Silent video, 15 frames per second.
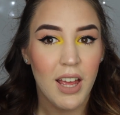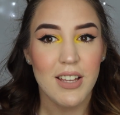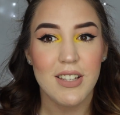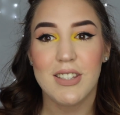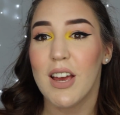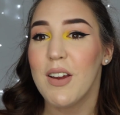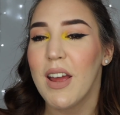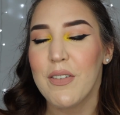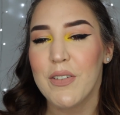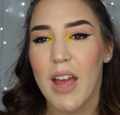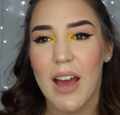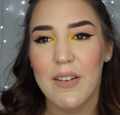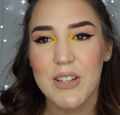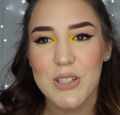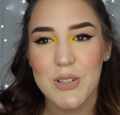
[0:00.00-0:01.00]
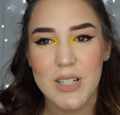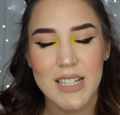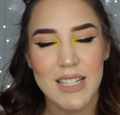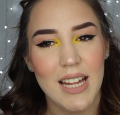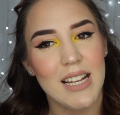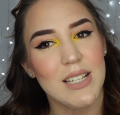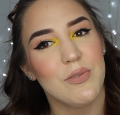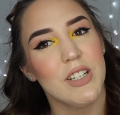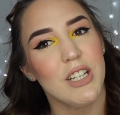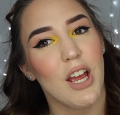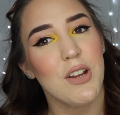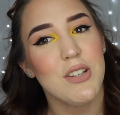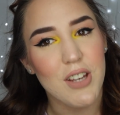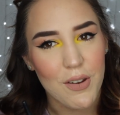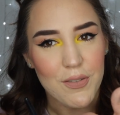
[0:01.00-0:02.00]
So if you have enjoyed today's
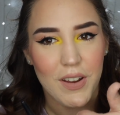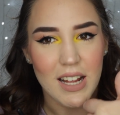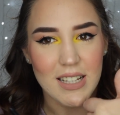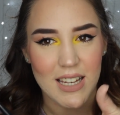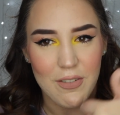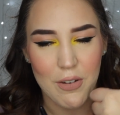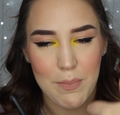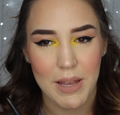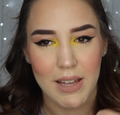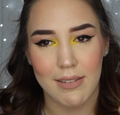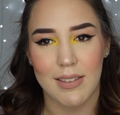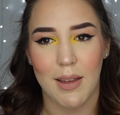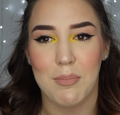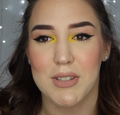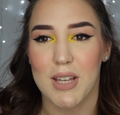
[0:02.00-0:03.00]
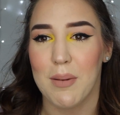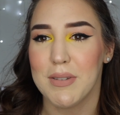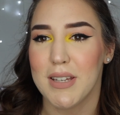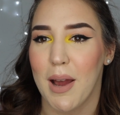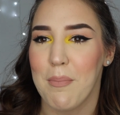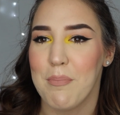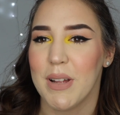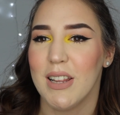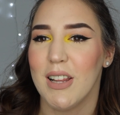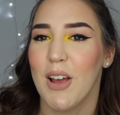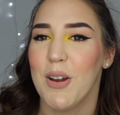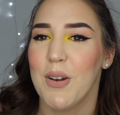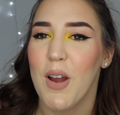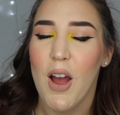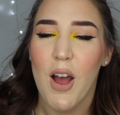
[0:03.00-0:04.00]
video, don't forget to give it a big thumbs up down
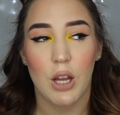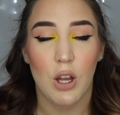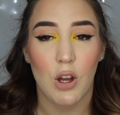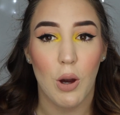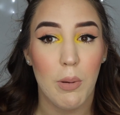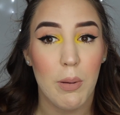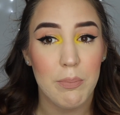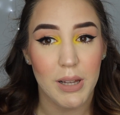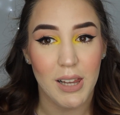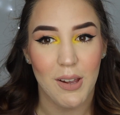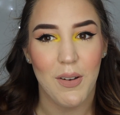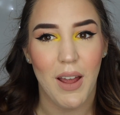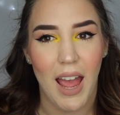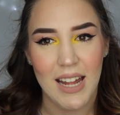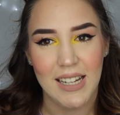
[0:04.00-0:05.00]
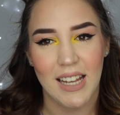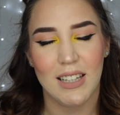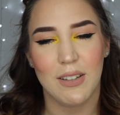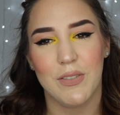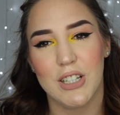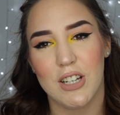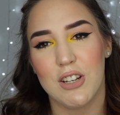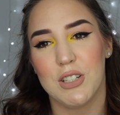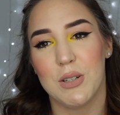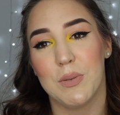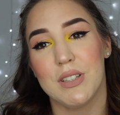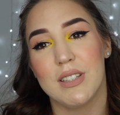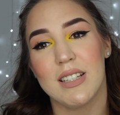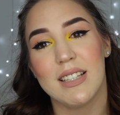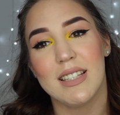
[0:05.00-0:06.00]
below. Comment below any other videos you
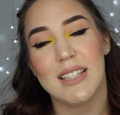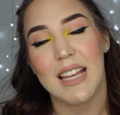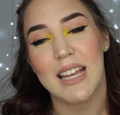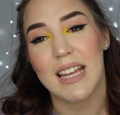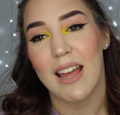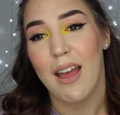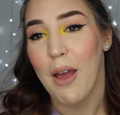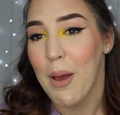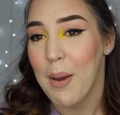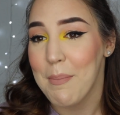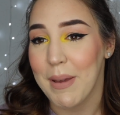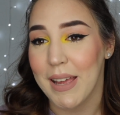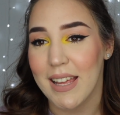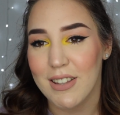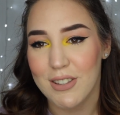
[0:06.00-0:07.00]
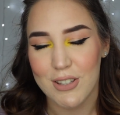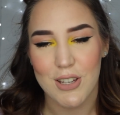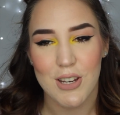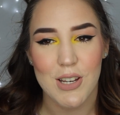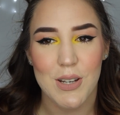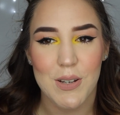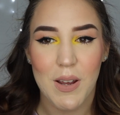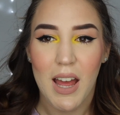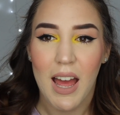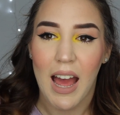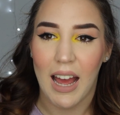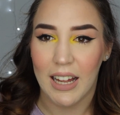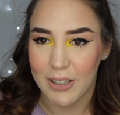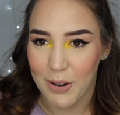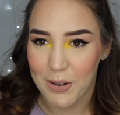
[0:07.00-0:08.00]
want to see me do,
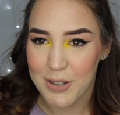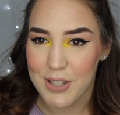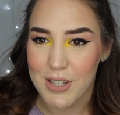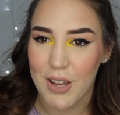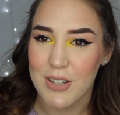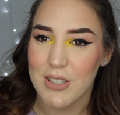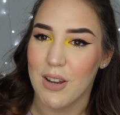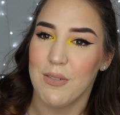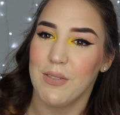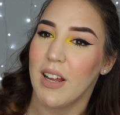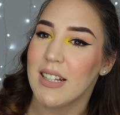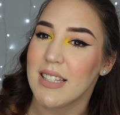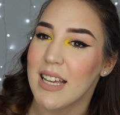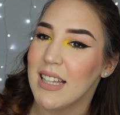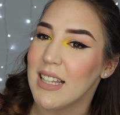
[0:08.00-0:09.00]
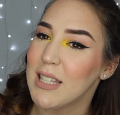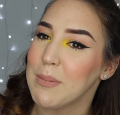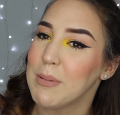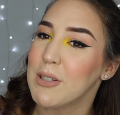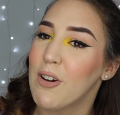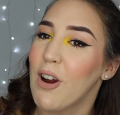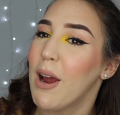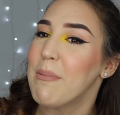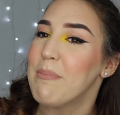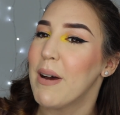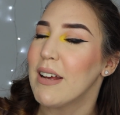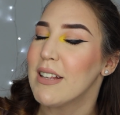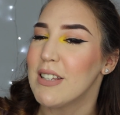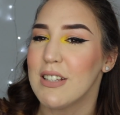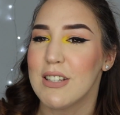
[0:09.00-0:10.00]
and also don't forget to hit the subscribe
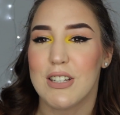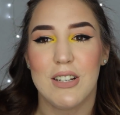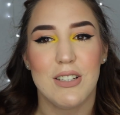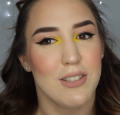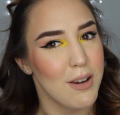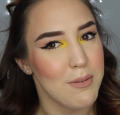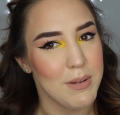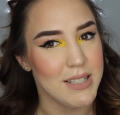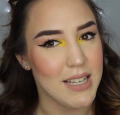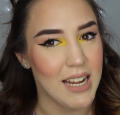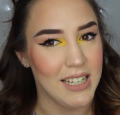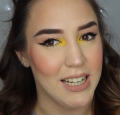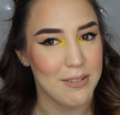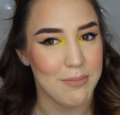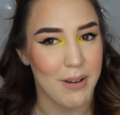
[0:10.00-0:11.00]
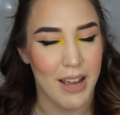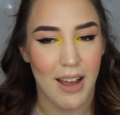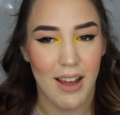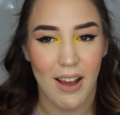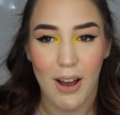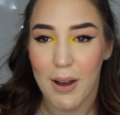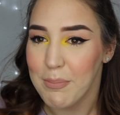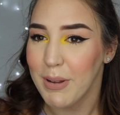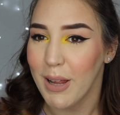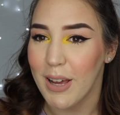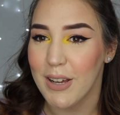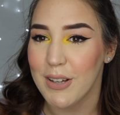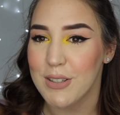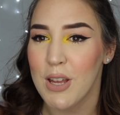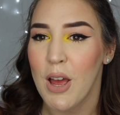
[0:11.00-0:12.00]
button so you don't miss any of my
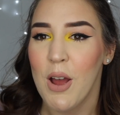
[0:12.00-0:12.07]
uploads.